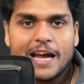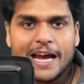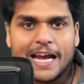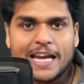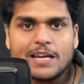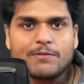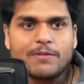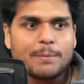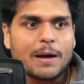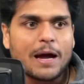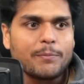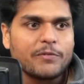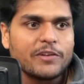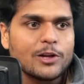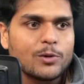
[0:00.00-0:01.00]
Any web
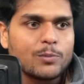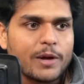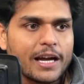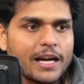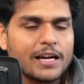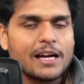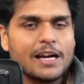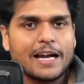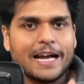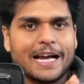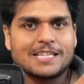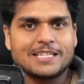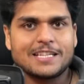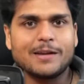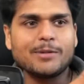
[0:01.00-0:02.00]
app will you make,
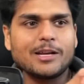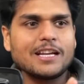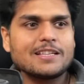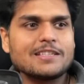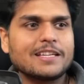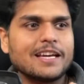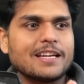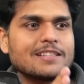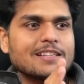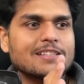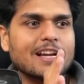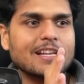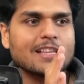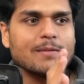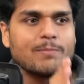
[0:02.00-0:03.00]
H T M L and C S S
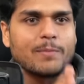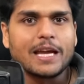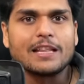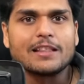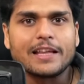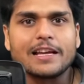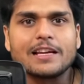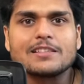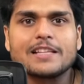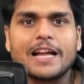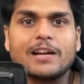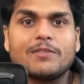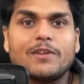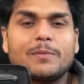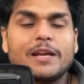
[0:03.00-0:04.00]
are the main things
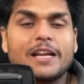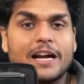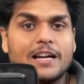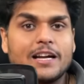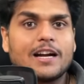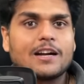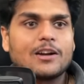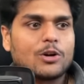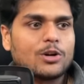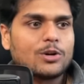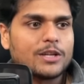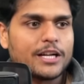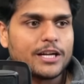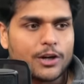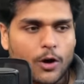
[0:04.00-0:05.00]
that will be rendered onto
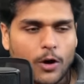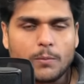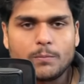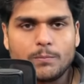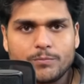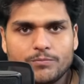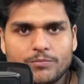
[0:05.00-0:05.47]
the D O M.